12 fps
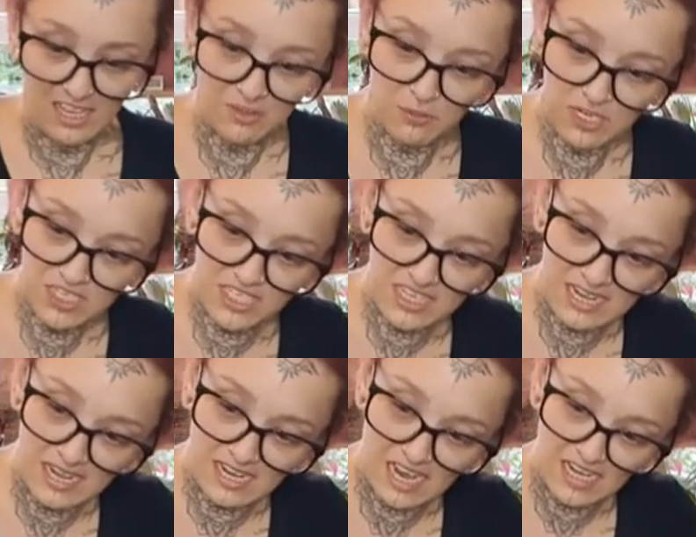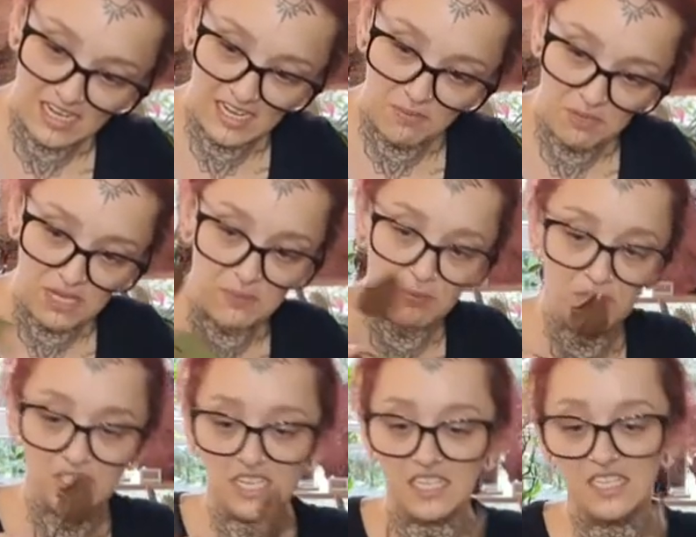Now the worst thing about cutting a pink
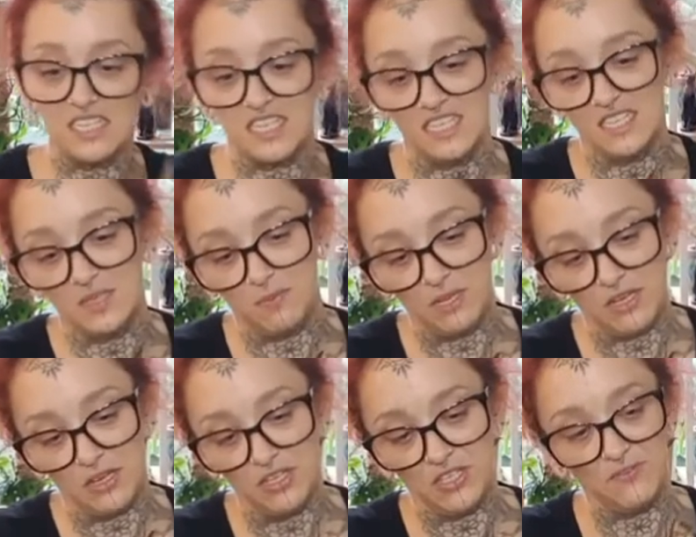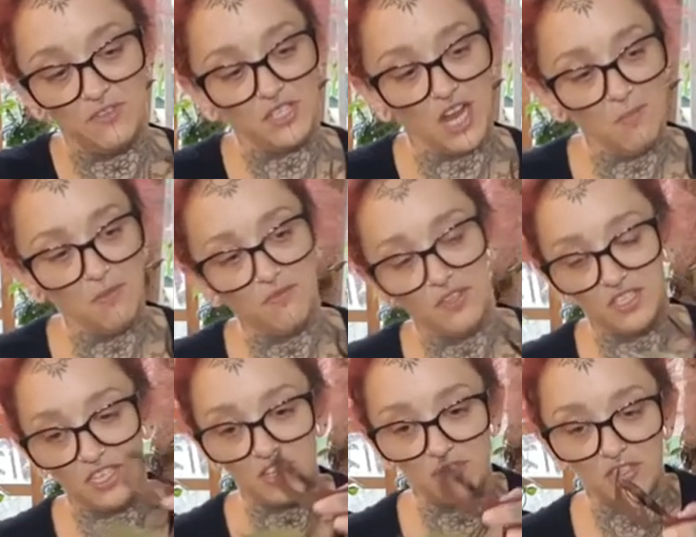princess is because of the type of
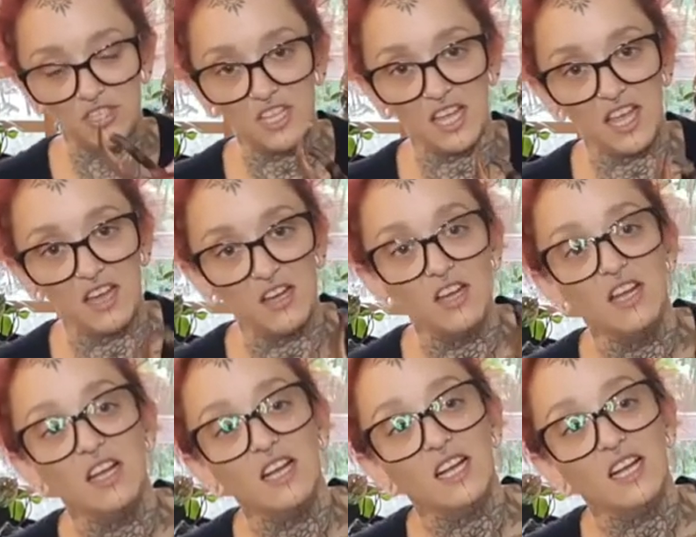philodendron that they are,